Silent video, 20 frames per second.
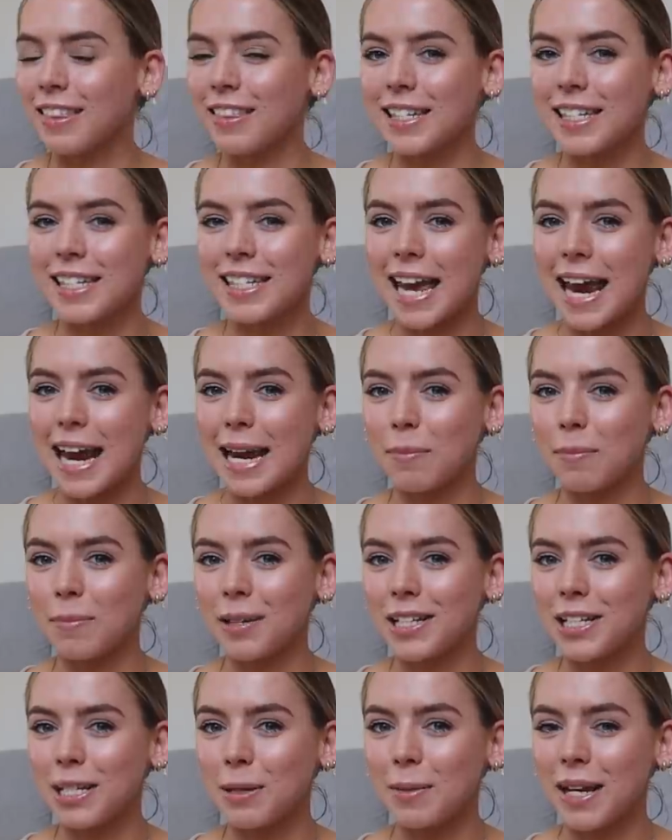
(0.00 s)
the
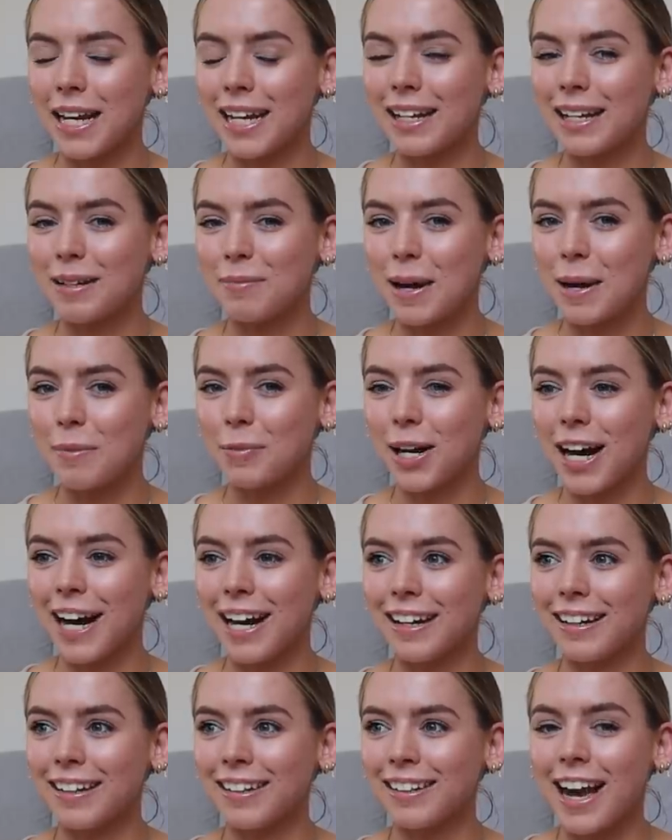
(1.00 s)
same to me in my
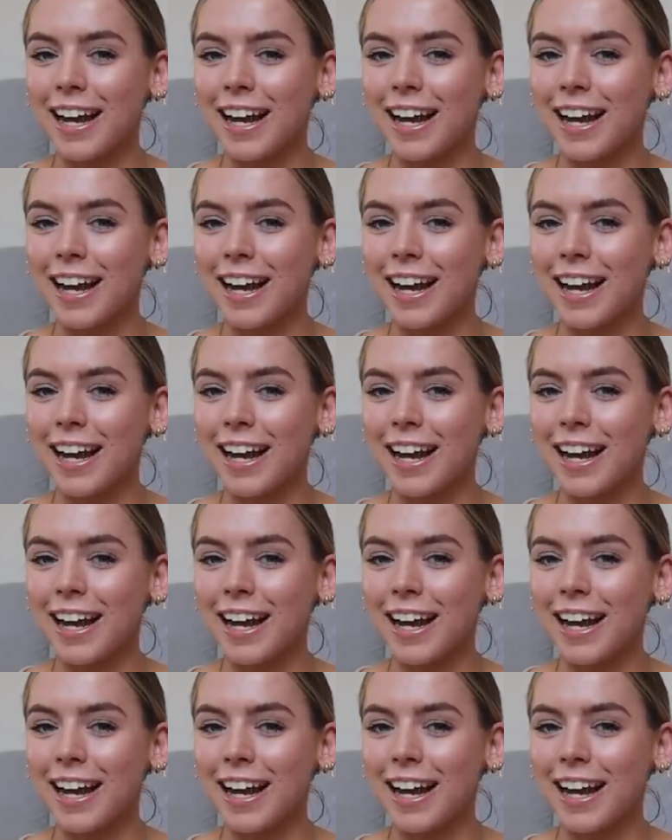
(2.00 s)
brain.